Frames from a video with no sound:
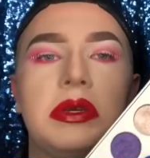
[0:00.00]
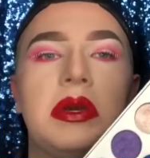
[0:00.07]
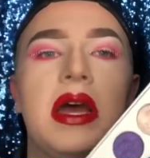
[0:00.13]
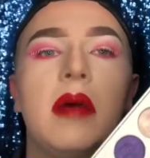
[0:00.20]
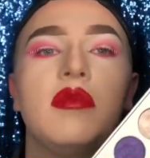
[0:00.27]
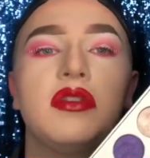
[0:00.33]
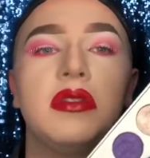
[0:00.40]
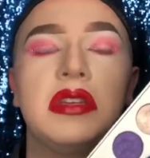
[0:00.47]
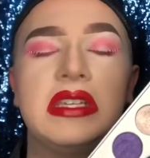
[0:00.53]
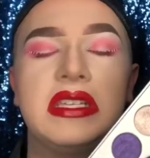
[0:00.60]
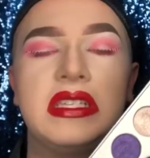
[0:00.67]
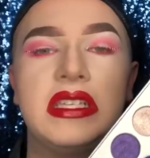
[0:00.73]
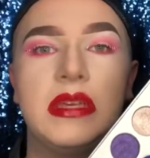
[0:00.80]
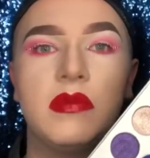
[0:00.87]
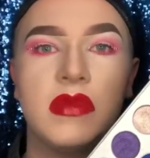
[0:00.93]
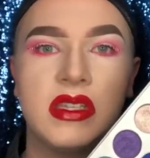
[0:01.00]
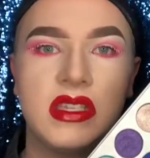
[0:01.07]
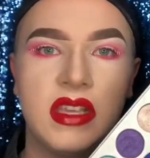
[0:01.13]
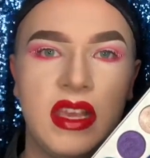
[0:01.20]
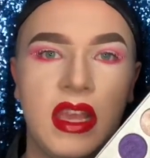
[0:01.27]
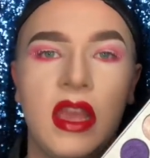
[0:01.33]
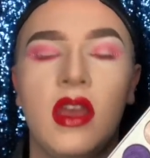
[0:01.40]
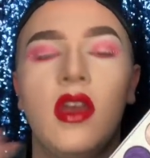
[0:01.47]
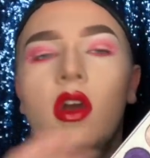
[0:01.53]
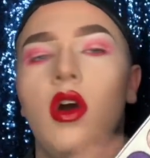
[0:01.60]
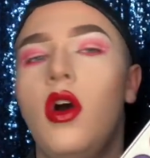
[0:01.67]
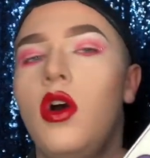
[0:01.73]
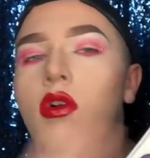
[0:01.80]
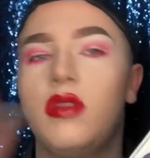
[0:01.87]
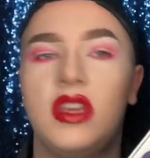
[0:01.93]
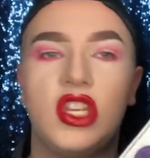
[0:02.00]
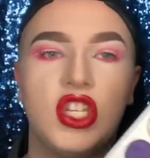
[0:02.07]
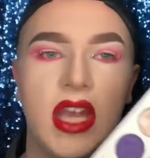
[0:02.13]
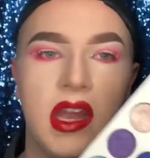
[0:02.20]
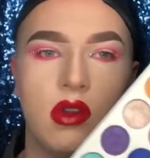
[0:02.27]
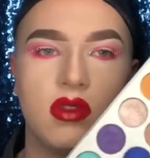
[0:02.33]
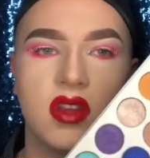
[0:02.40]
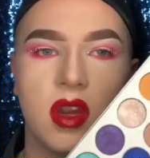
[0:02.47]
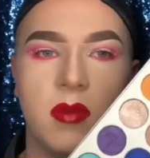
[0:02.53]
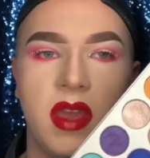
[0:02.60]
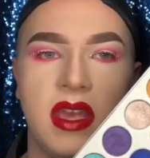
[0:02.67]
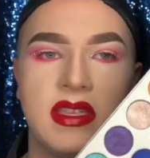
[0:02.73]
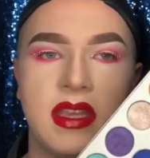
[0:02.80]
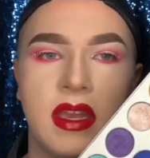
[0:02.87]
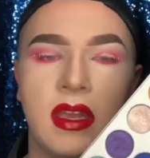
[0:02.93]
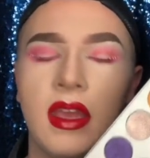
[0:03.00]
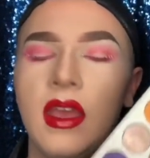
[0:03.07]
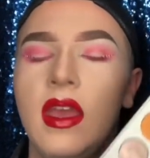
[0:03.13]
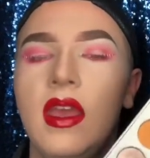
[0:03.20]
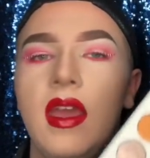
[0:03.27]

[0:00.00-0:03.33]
it absolutely seamlessly. All these shadows are amazing